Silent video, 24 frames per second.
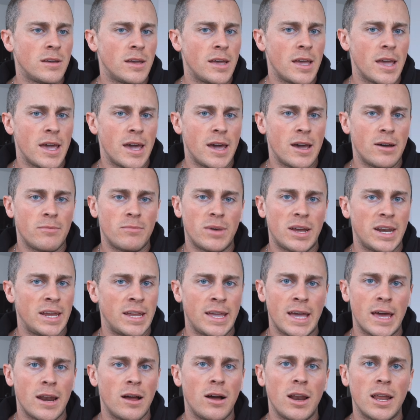Um, and
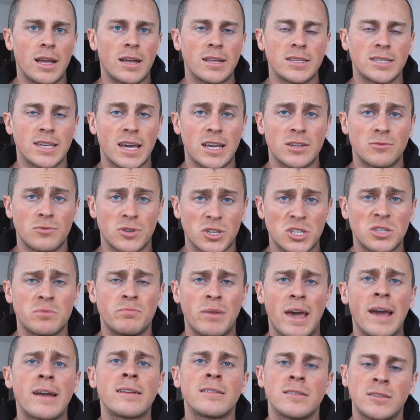again, all I can say is
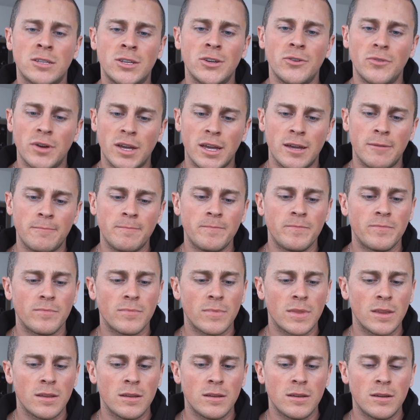respect to him.
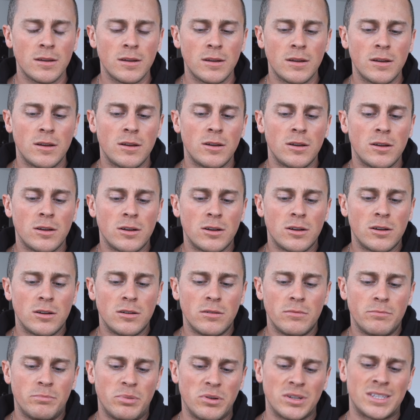
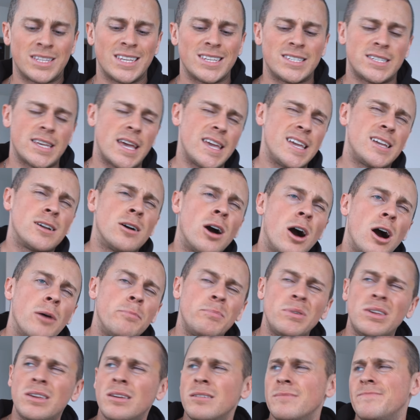But to say
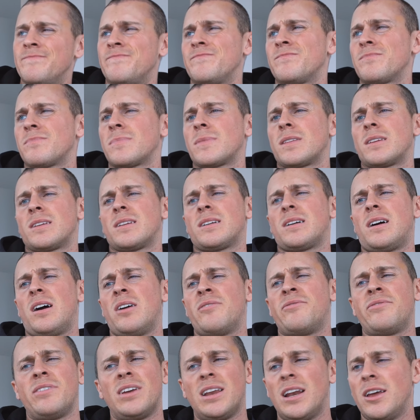copy, I
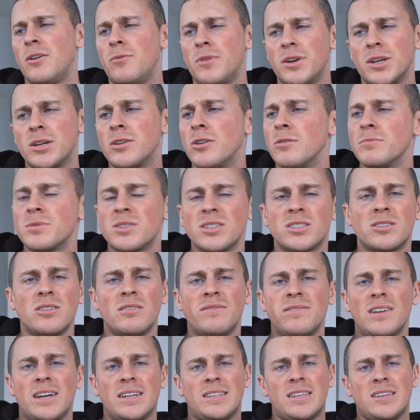feel like when it comes to
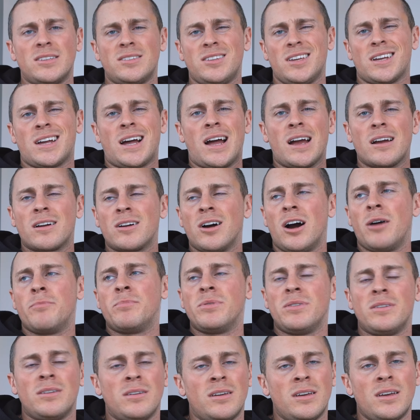stuff like this, you can't
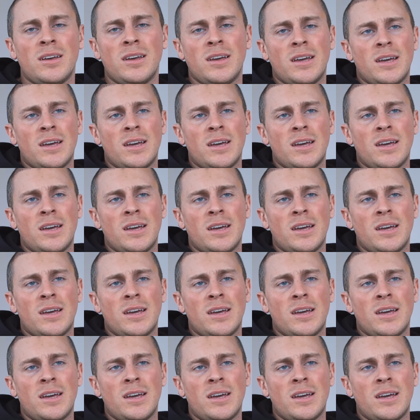copy.